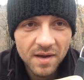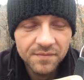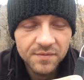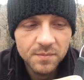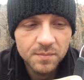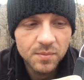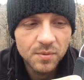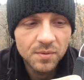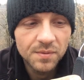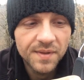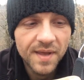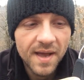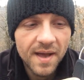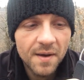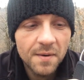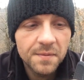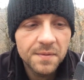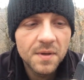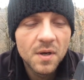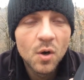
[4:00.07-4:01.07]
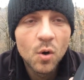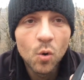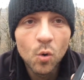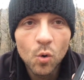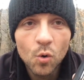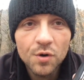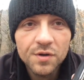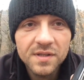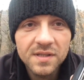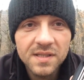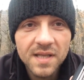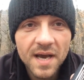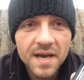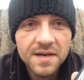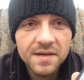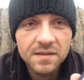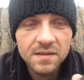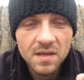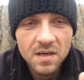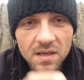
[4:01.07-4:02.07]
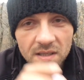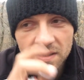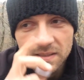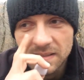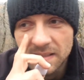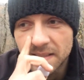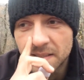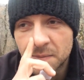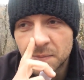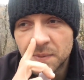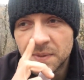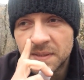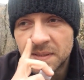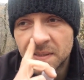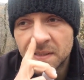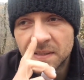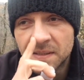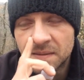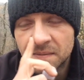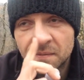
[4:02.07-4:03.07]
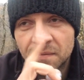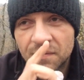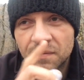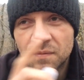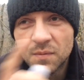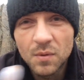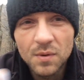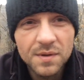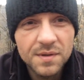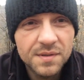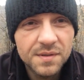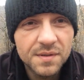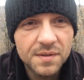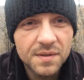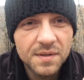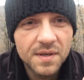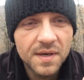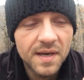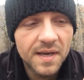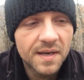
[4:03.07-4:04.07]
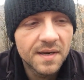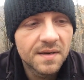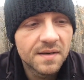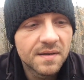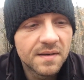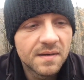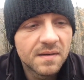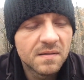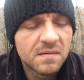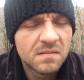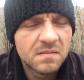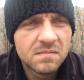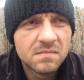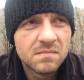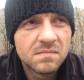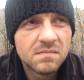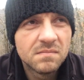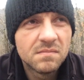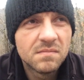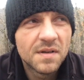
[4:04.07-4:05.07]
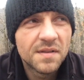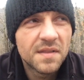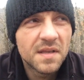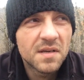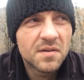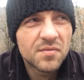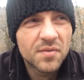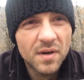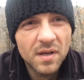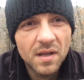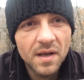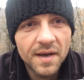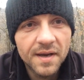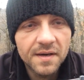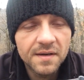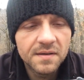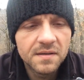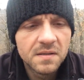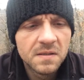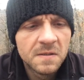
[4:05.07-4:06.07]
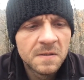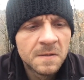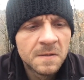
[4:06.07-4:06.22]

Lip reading: have to pull down, or the liner lock like with the Forester and I think Trail Hiker,